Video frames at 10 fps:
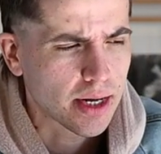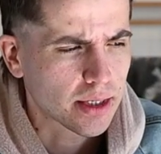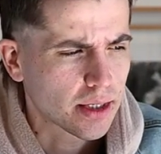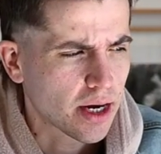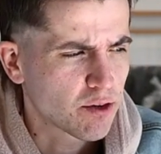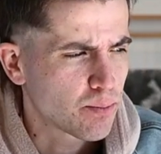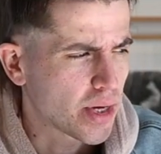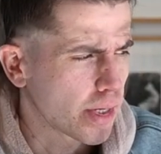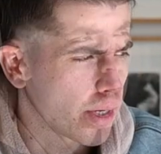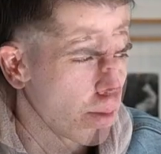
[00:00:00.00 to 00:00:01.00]
could kind of
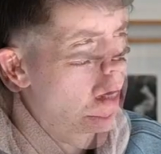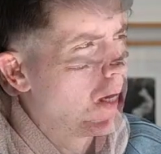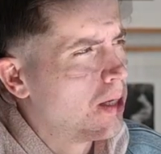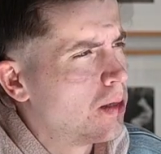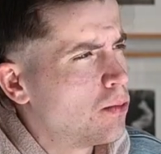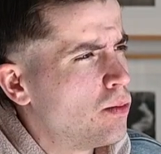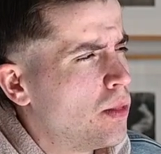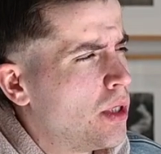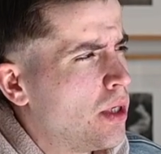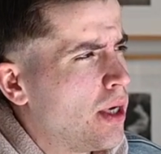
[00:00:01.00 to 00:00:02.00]
pick up,
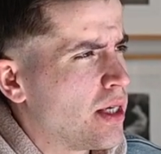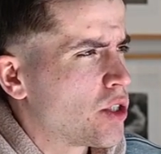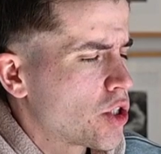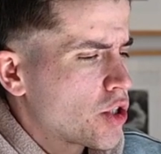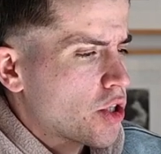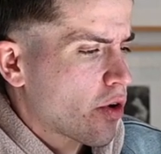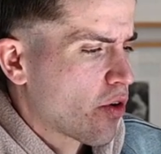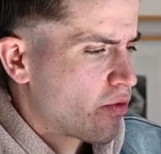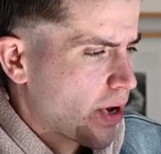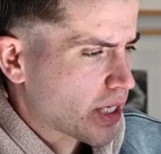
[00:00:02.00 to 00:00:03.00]
and just start
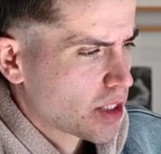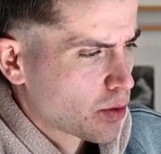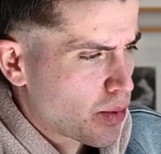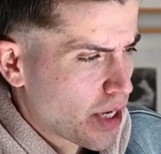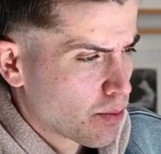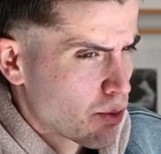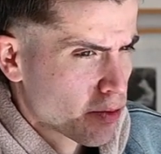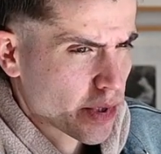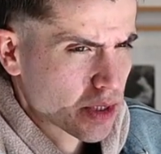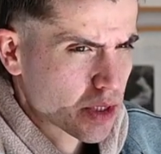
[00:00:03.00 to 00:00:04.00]
affecting pigment
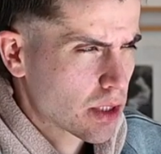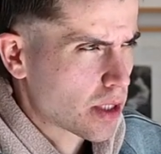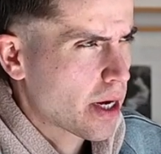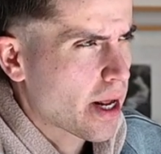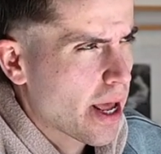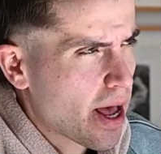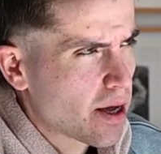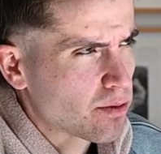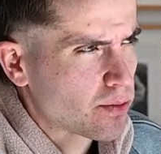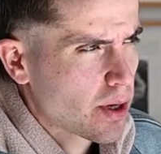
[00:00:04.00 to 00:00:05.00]
prints that I
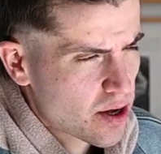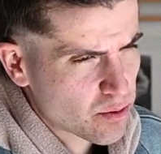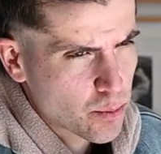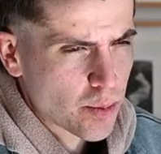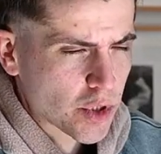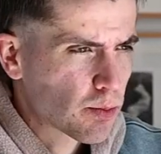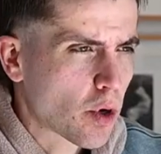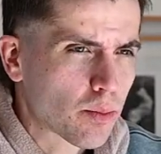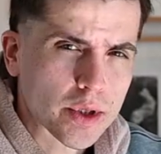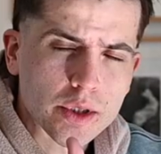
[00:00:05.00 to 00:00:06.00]
have. I have a
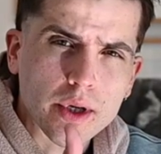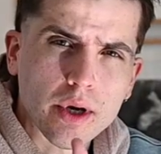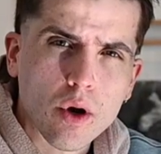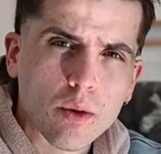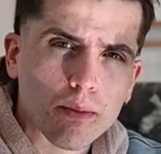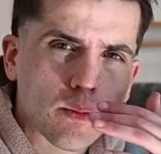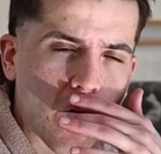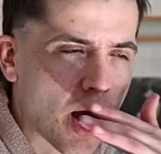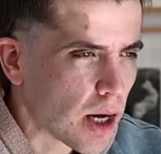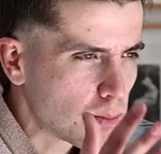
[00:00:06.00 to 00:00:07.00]
small printer at home,
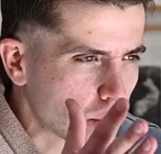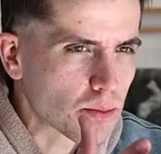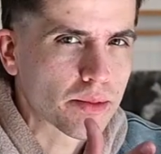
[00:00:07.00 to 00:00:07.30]
a humble